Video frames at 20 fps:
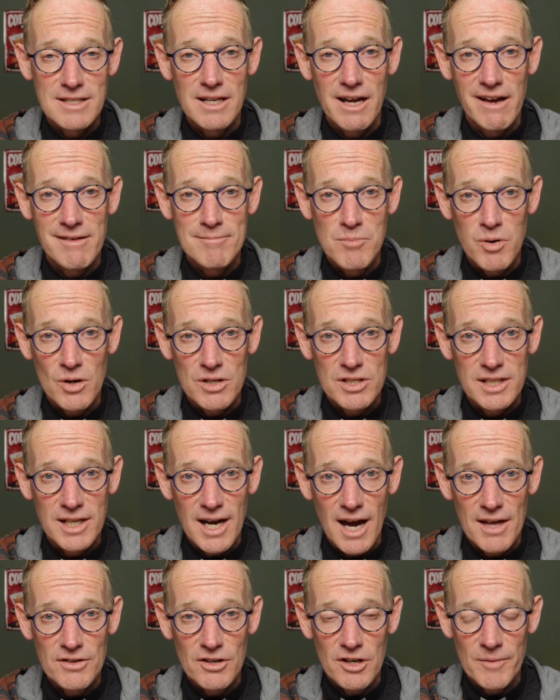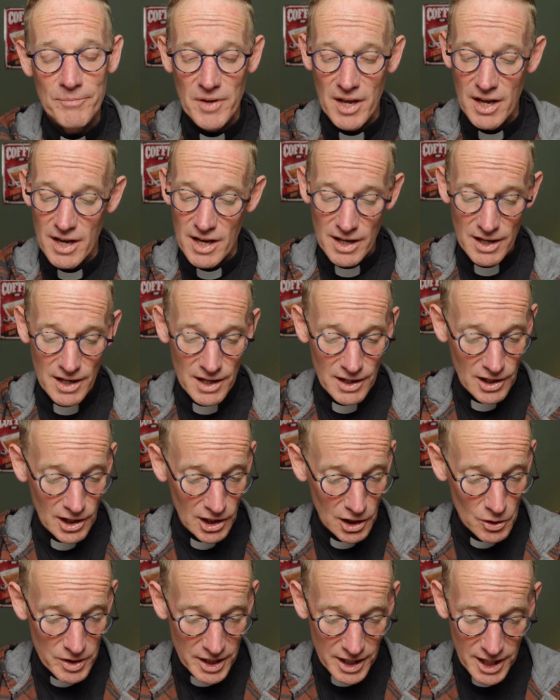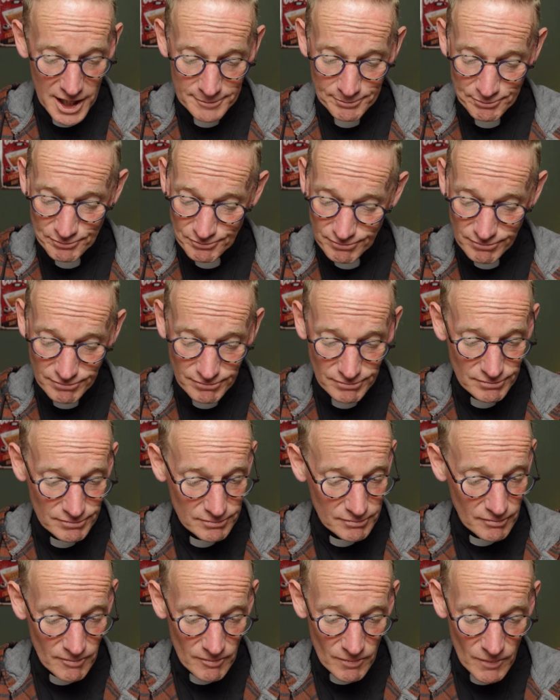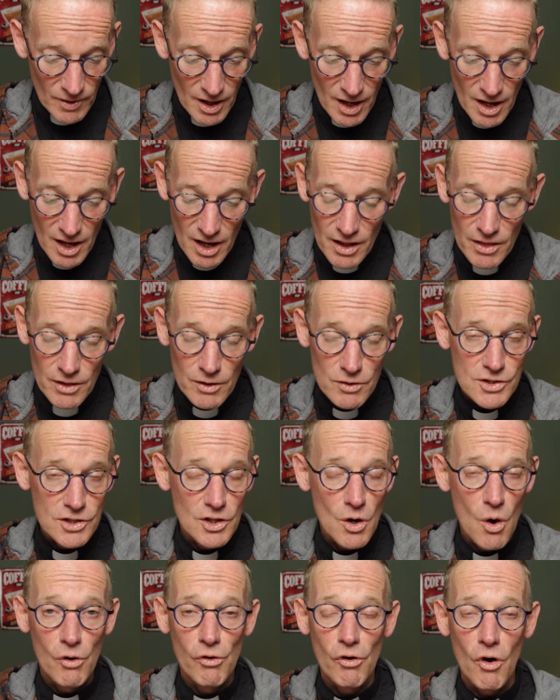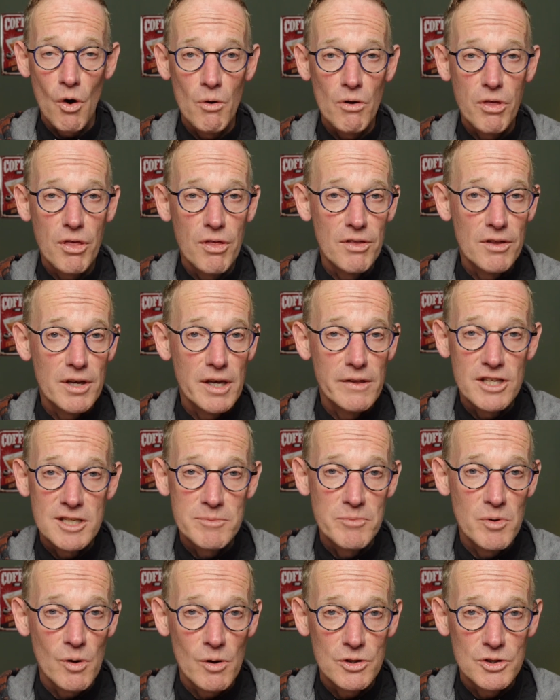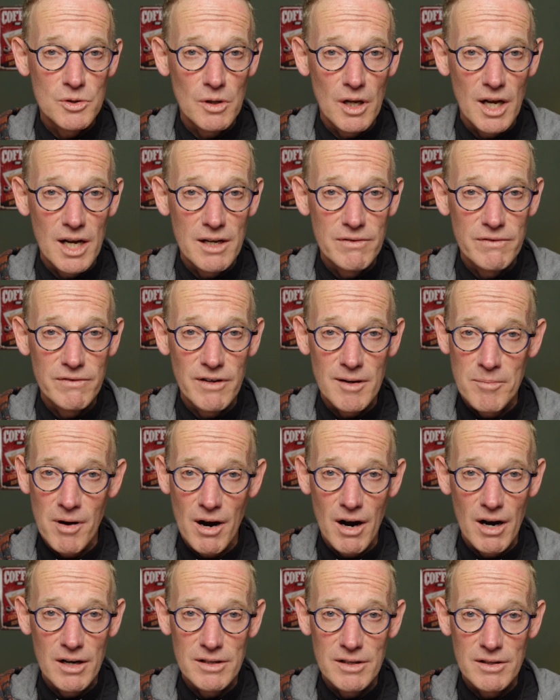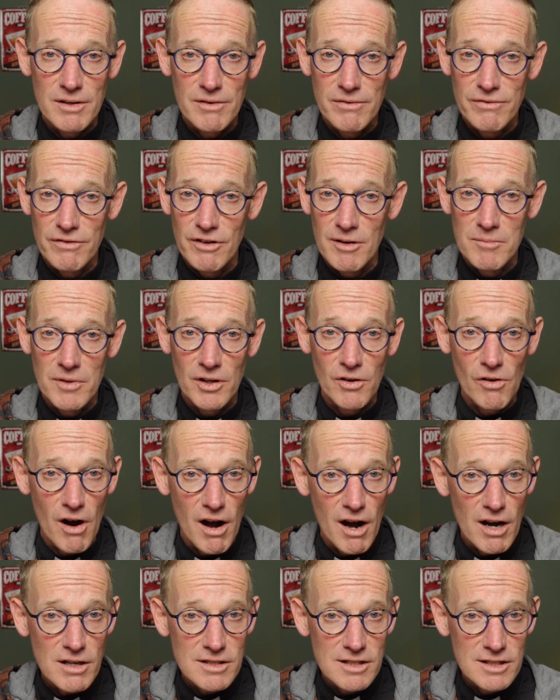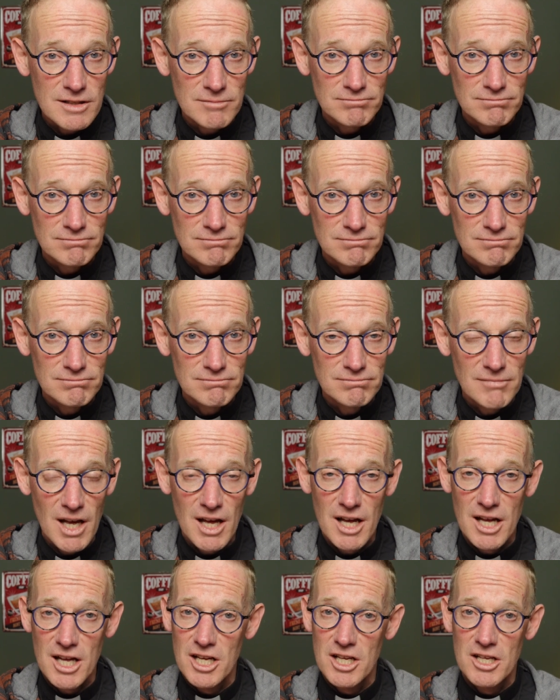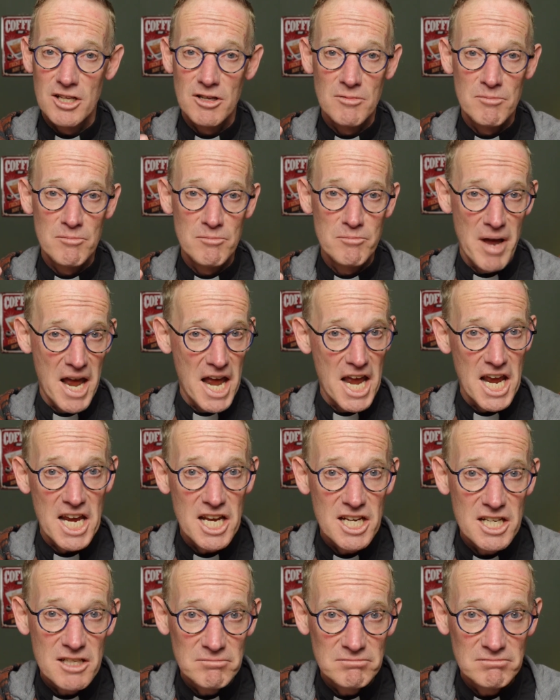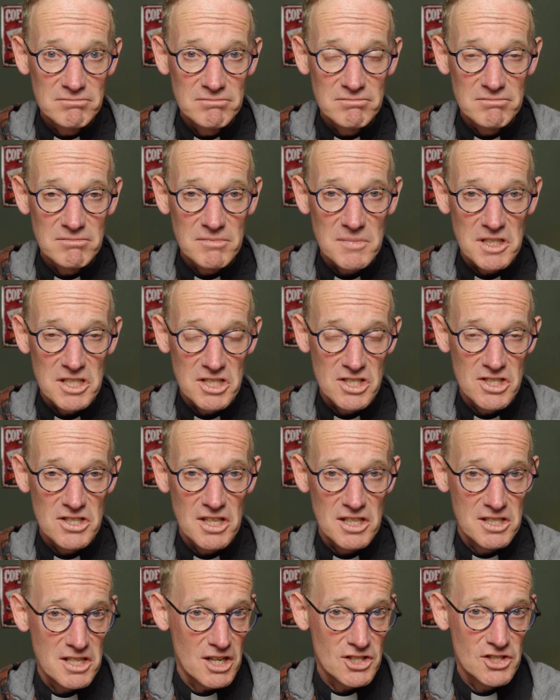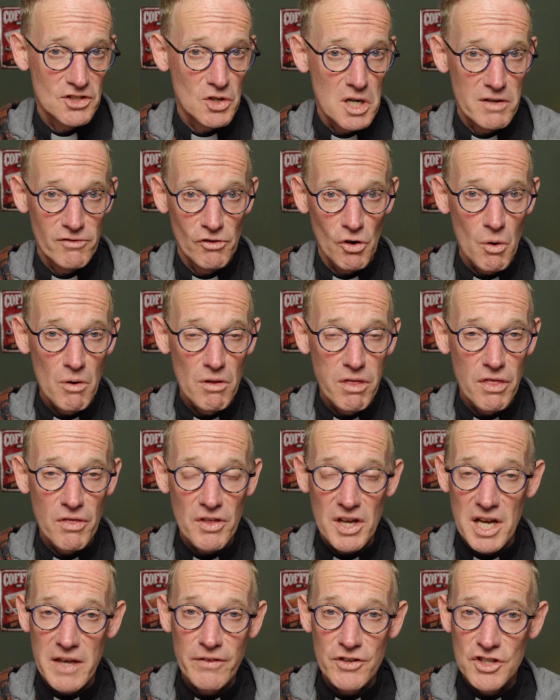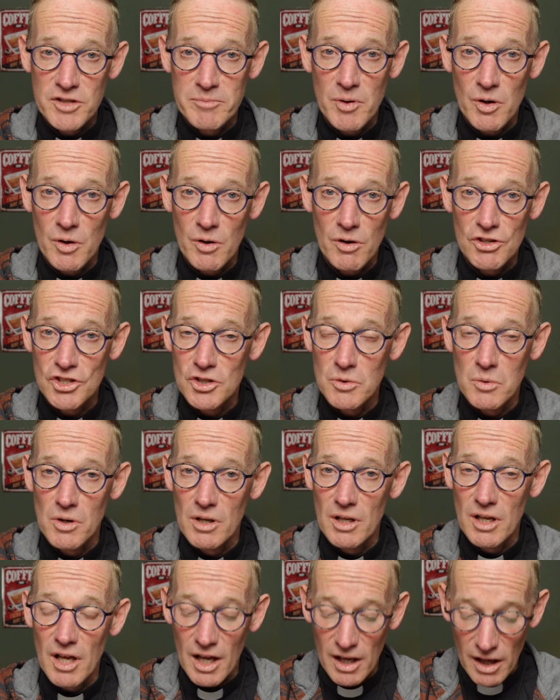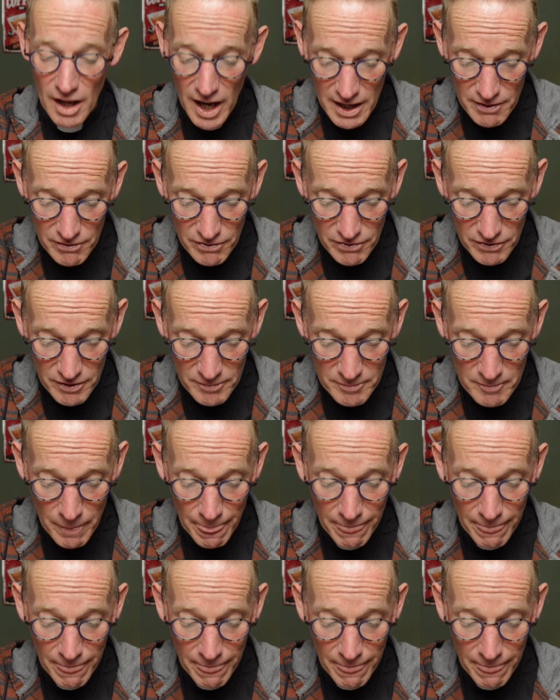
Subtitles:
that I put together, including there's no growth in the spiritual life apart from the cross. Pain is the touchstone of growth in the spiritual life.